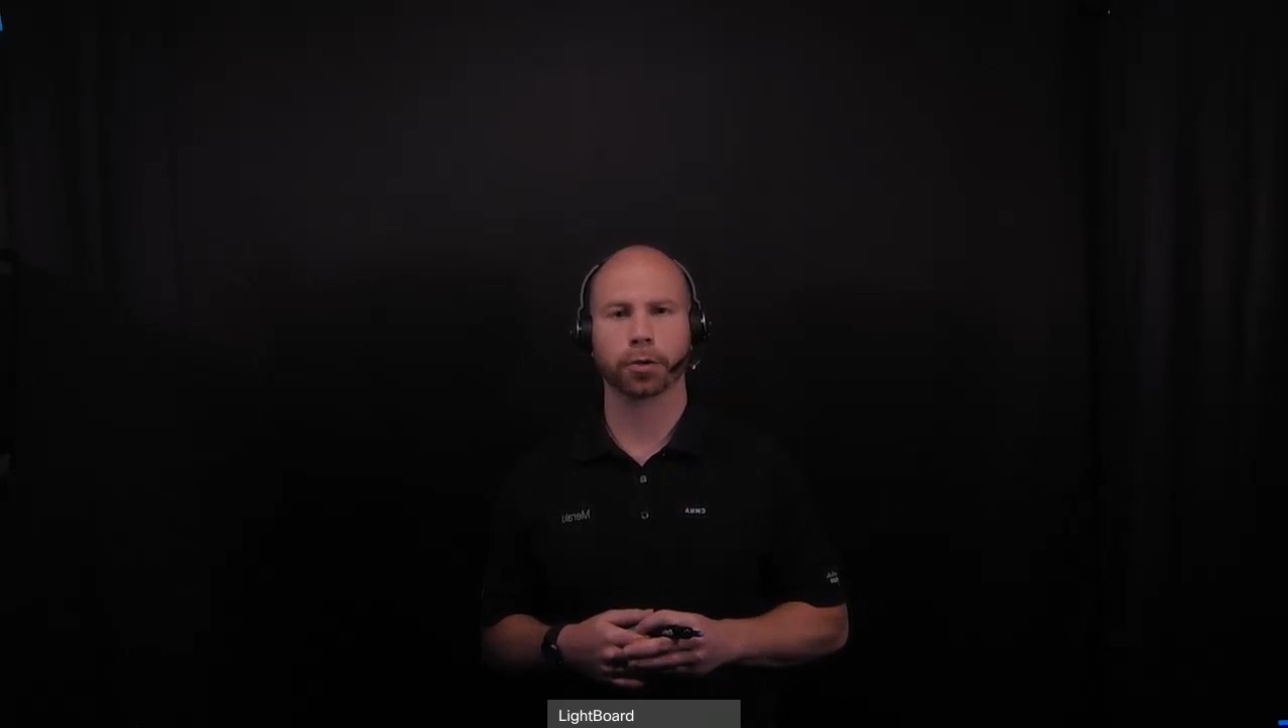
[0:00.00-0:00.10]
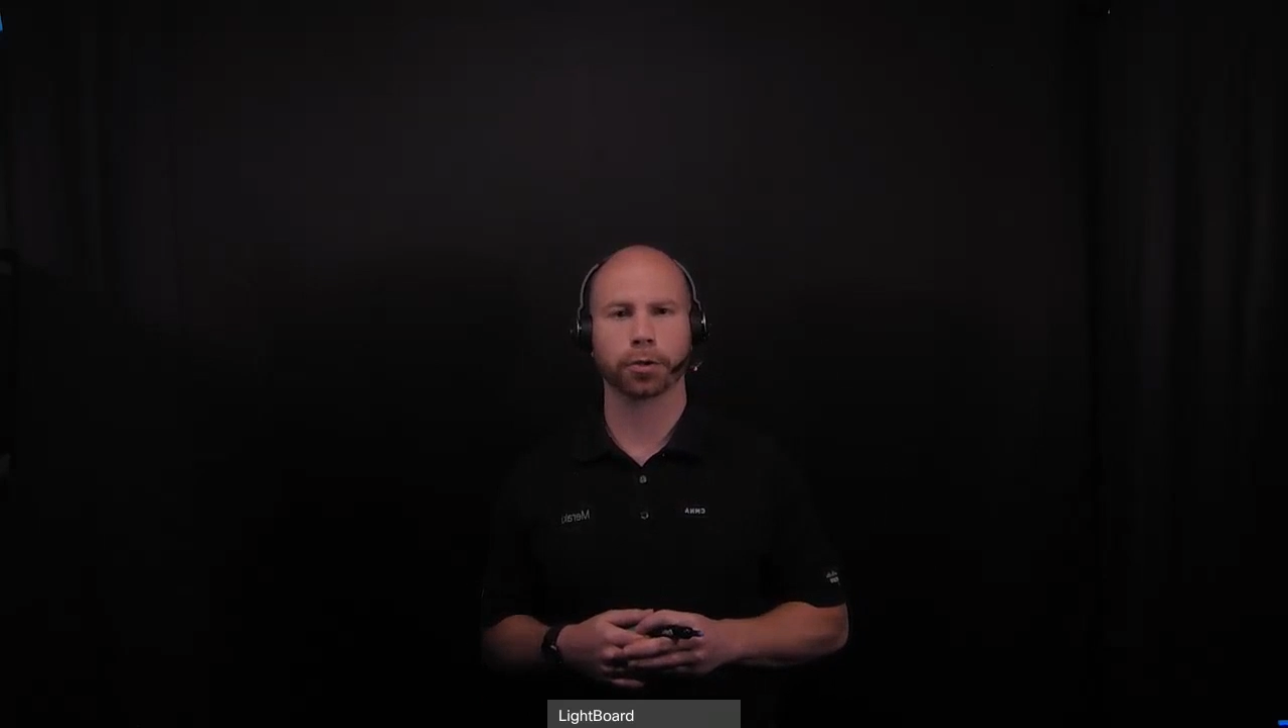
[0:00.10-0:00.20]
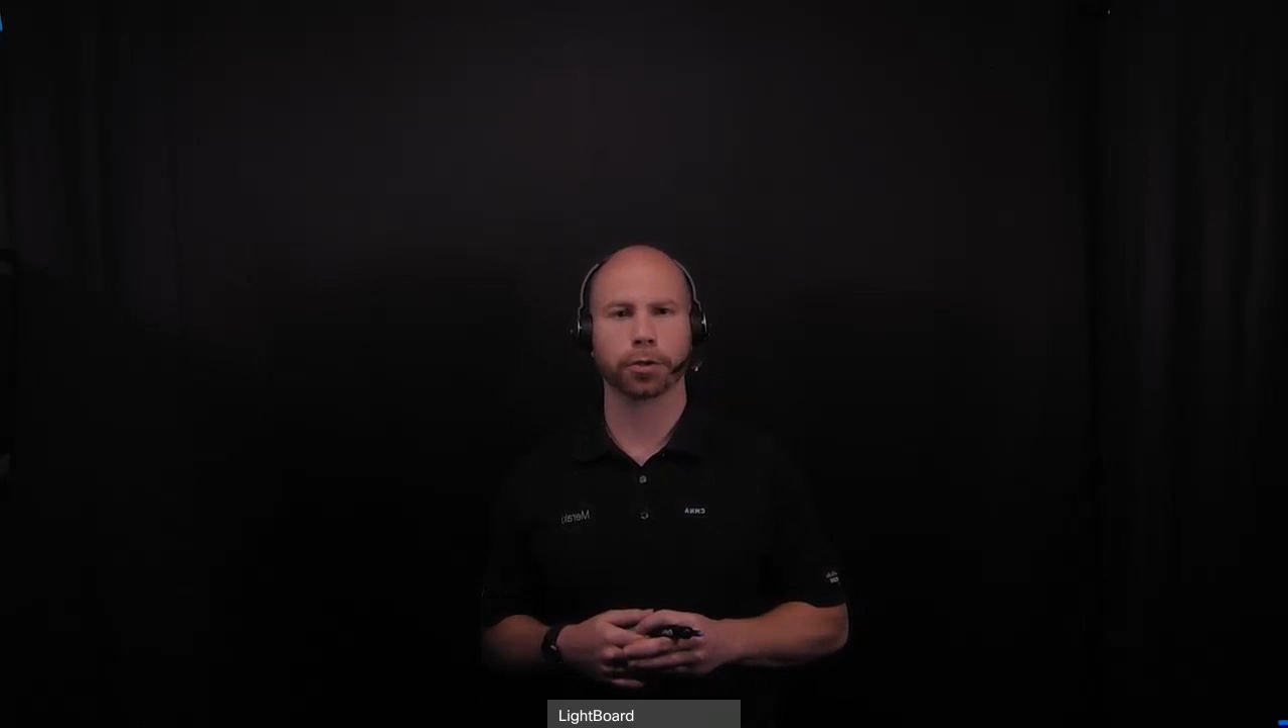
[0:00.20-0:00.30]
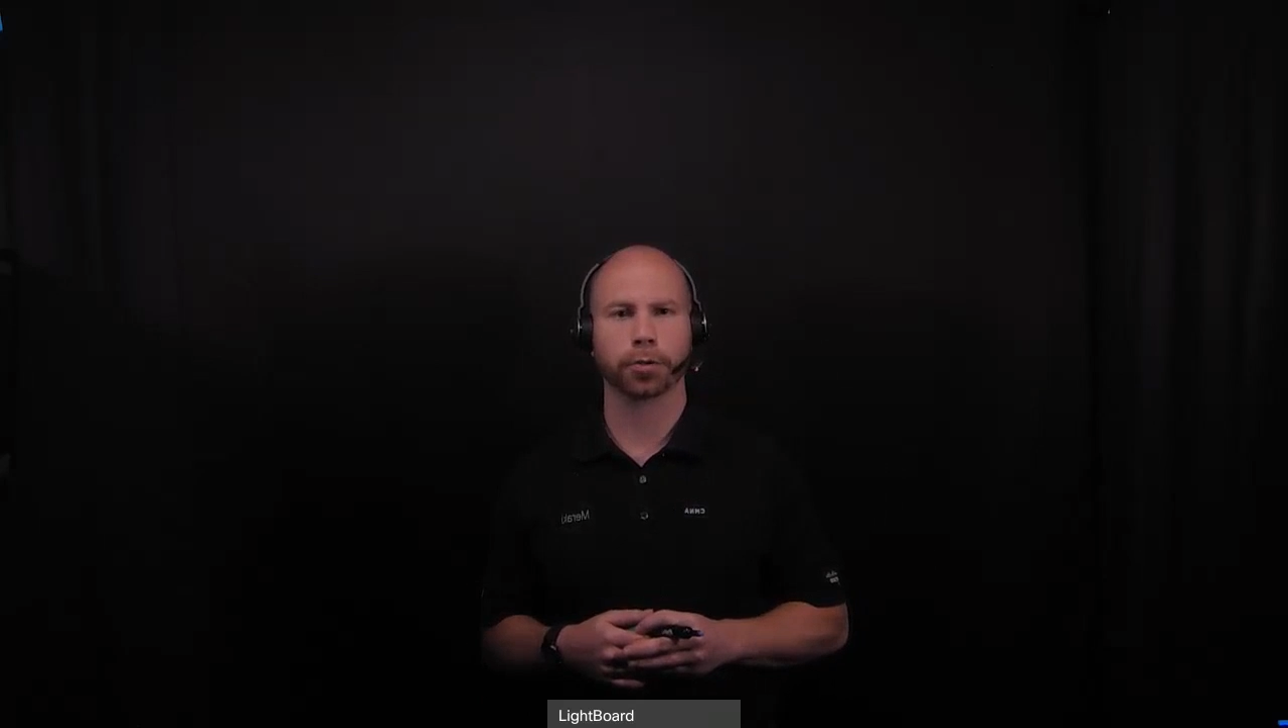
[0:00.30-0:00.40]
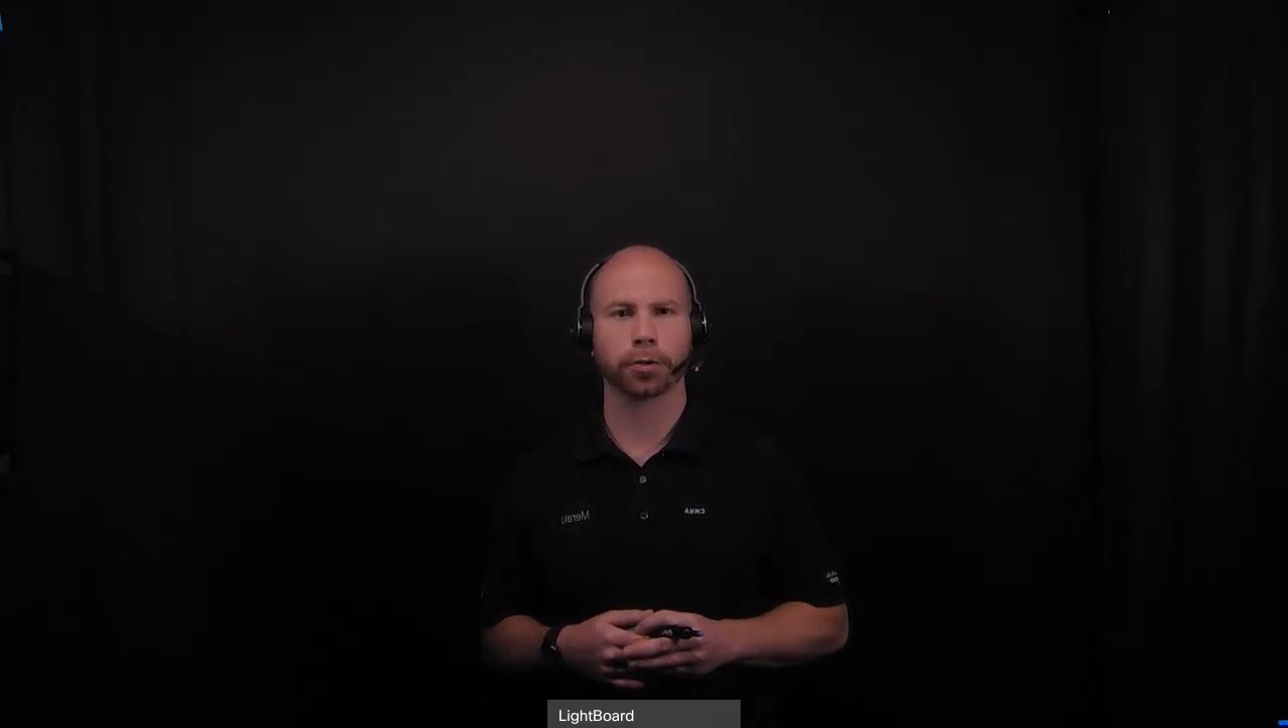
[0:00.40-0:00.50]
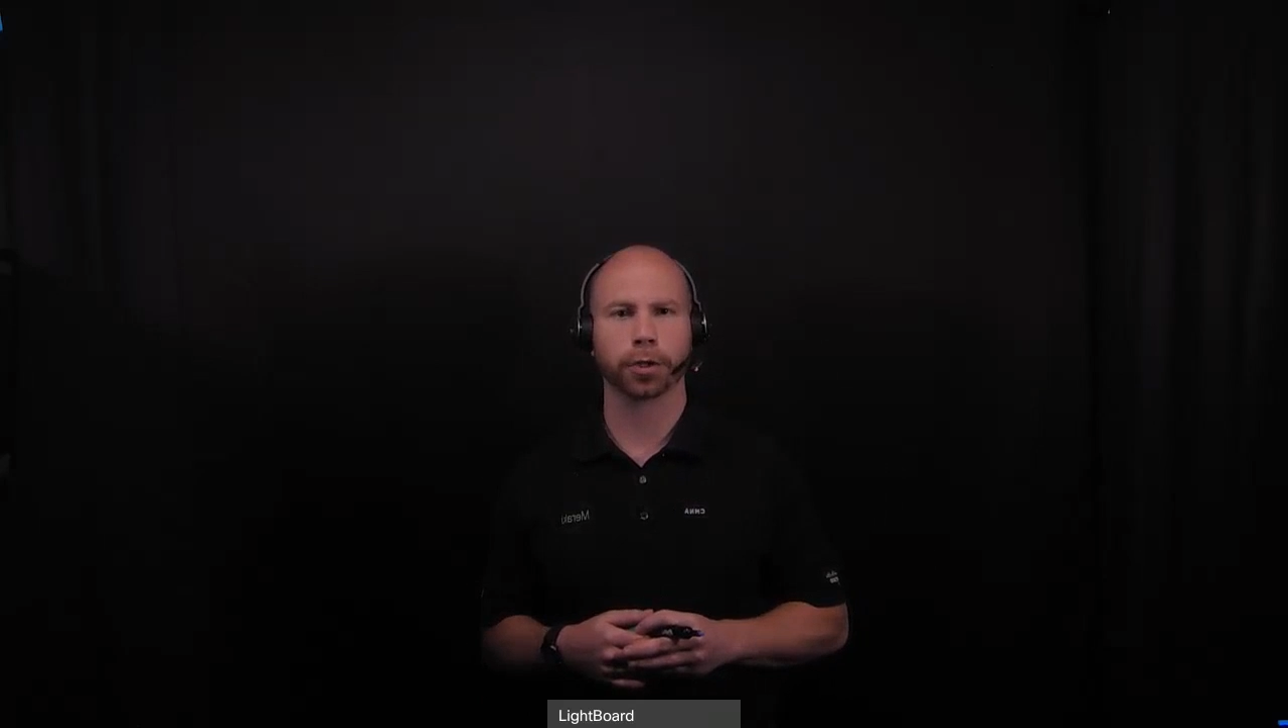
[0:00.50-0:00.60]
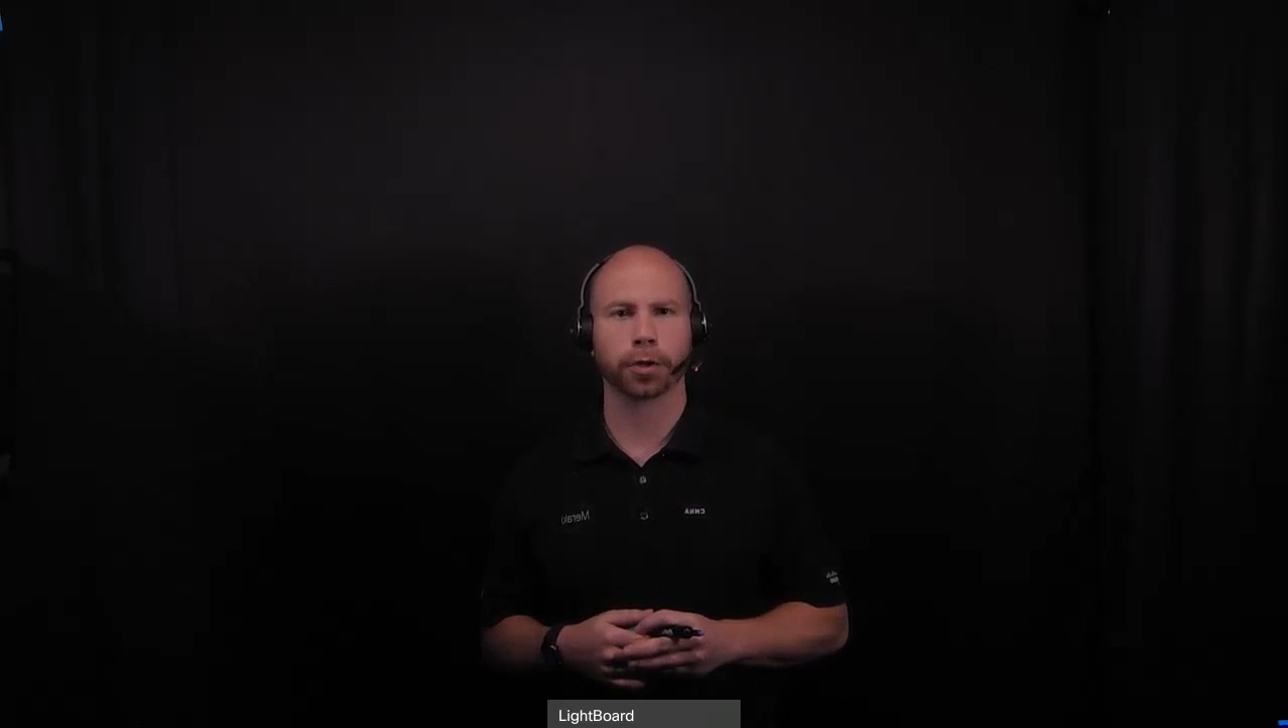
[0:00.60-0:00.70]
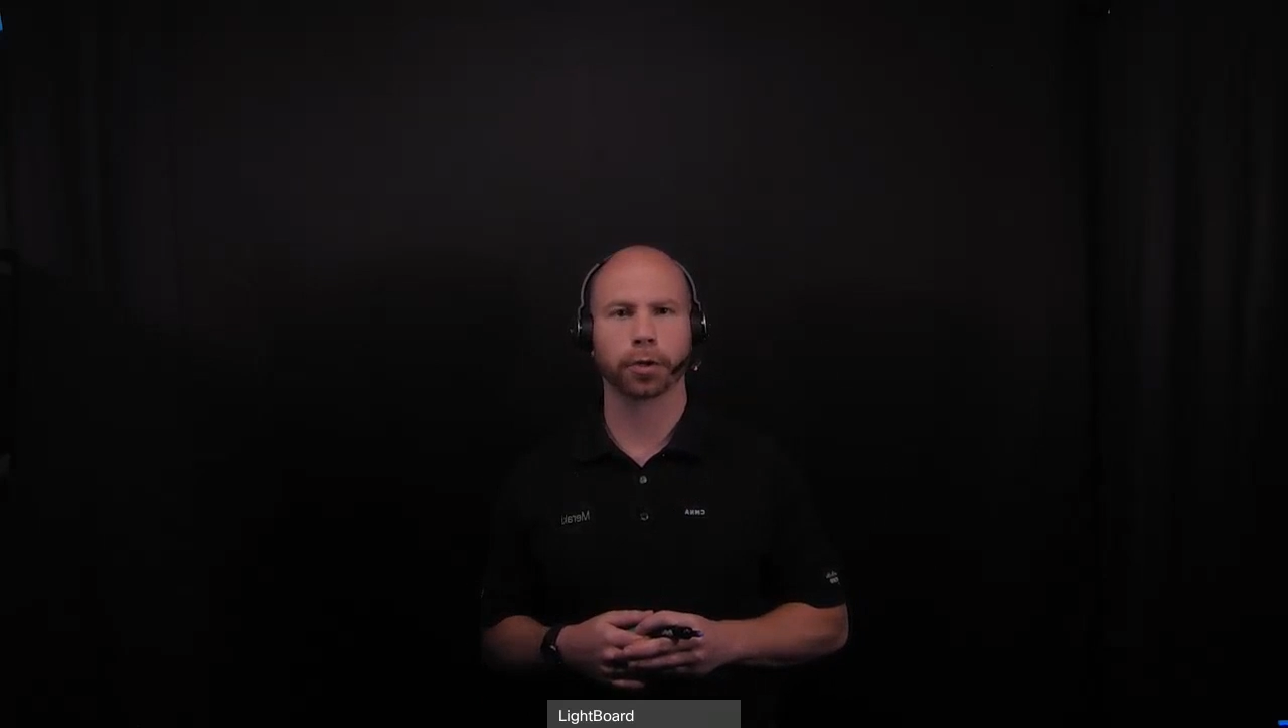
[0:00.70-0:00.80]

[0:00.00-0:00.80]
to your